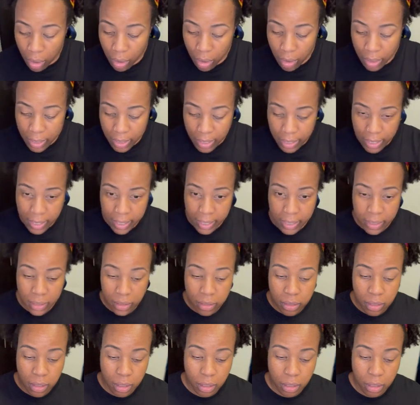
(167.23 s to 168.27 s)

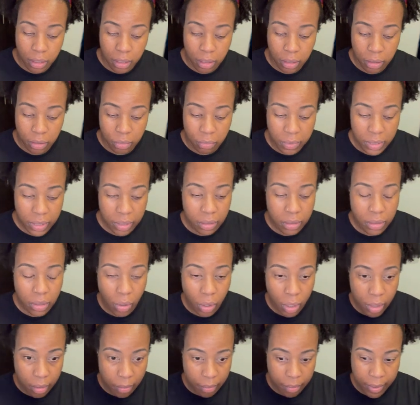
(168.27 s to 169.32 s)
and we're going to
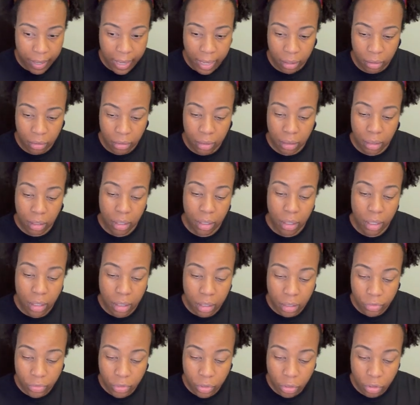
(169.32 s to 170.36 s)
talk about
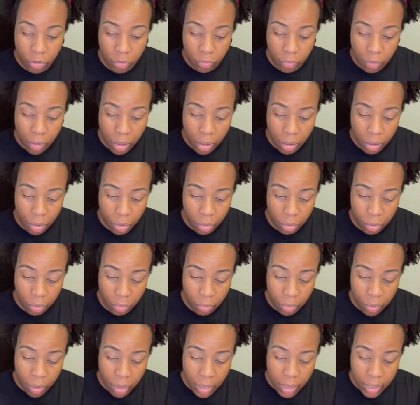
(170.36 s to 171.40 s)
The Crow.
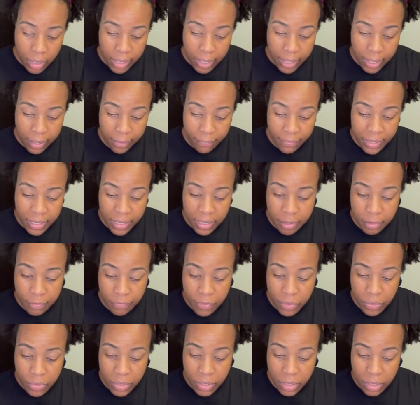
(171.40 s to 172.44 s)
Have any of
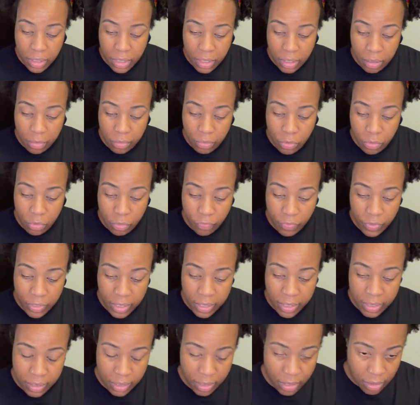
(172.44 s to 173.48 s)
you seen the movie?
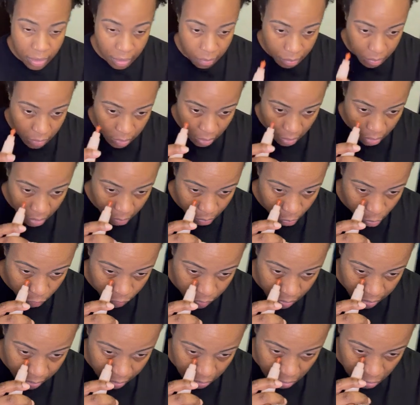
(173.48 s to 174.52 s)
Is it a movie
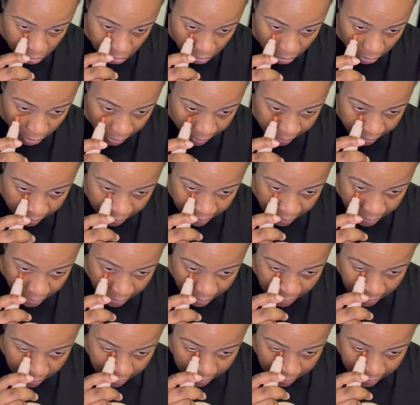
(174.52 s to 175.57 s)
that you like?
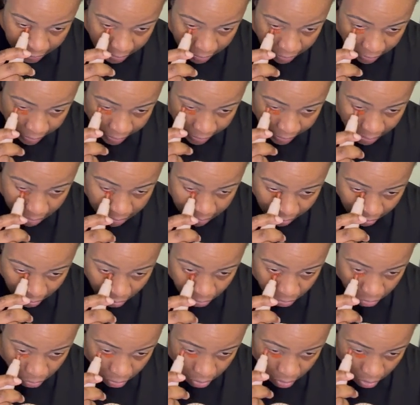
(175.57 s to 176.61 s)
It came
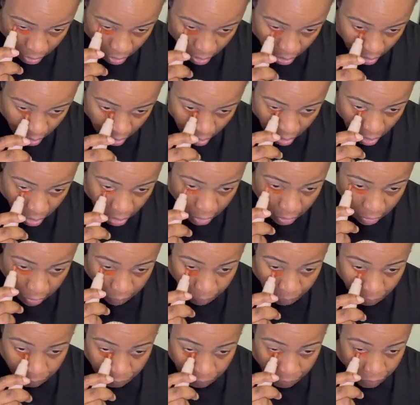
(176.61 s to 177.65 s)
out
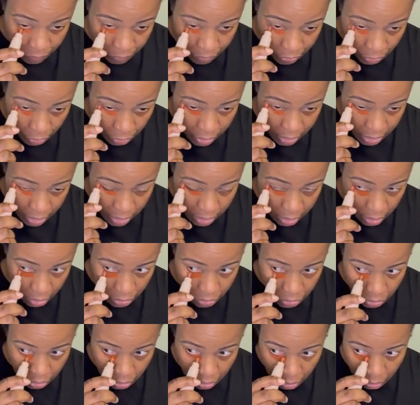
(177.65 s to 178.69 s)
30
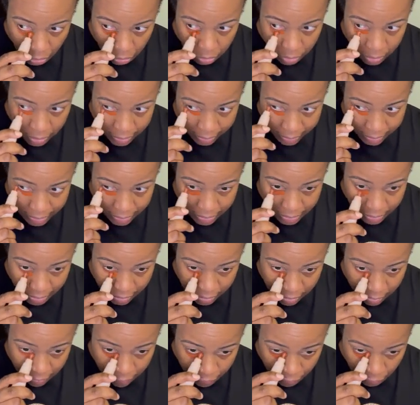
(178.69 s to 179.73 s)
years ago in
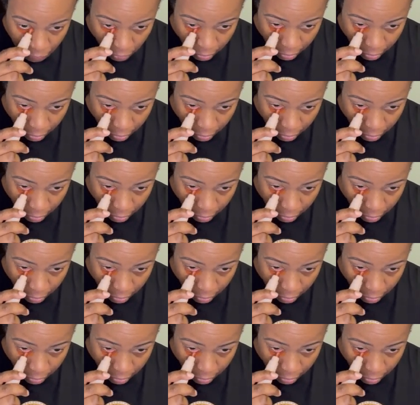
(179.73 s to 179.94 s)
1994. I